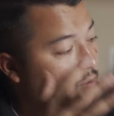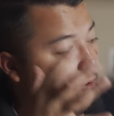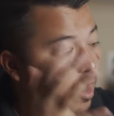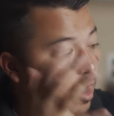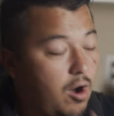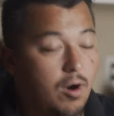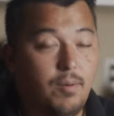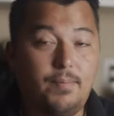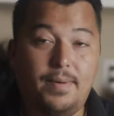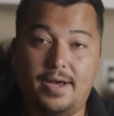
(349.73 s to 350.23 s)

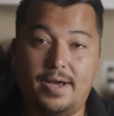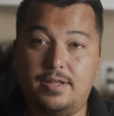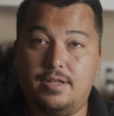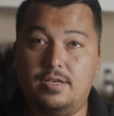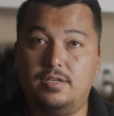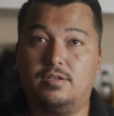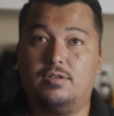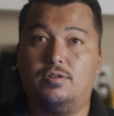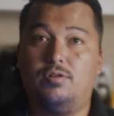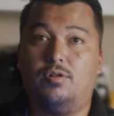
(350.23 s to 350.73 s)
all by
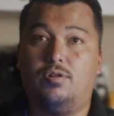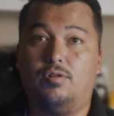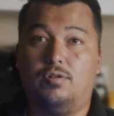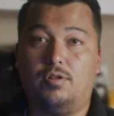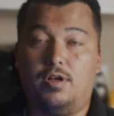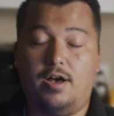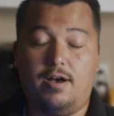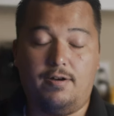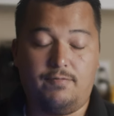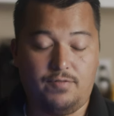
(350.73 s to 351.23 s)
these
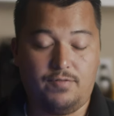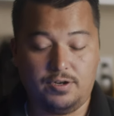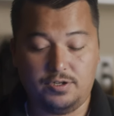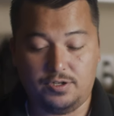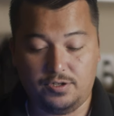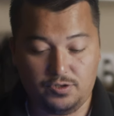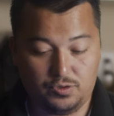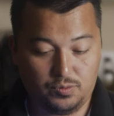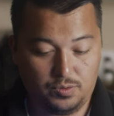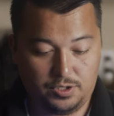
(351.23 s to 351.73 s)
little
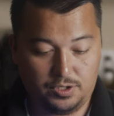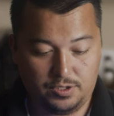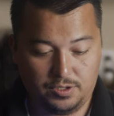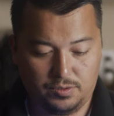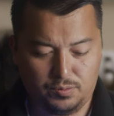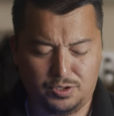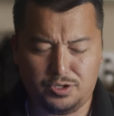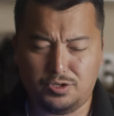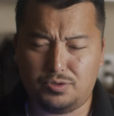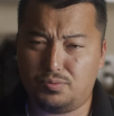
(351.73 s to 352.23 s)
function switches,
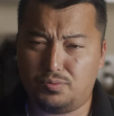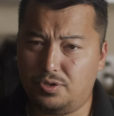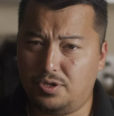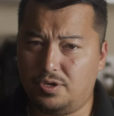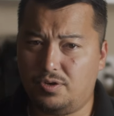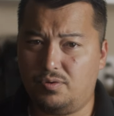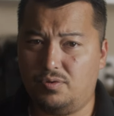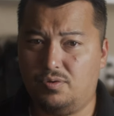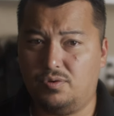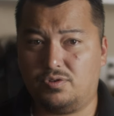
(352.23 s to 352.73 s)
which is really
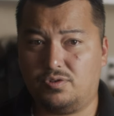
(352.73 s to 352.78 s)
cool.